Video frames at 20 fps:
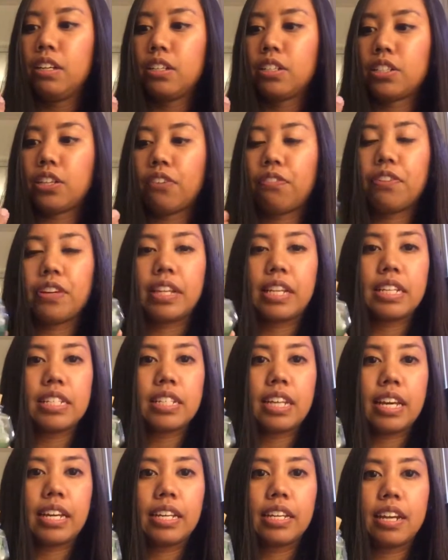So for this
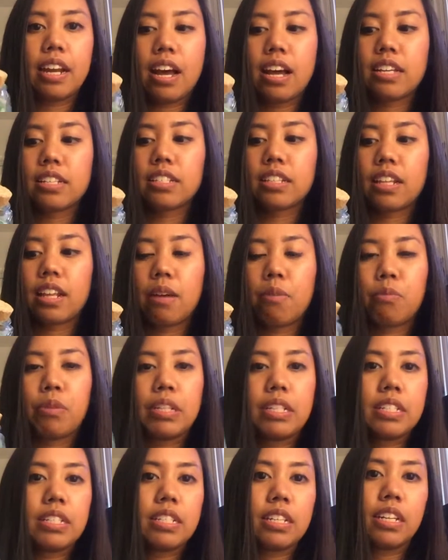I can ask them,
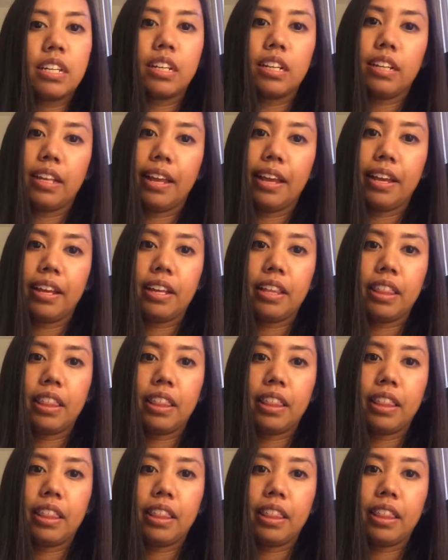what does it look like?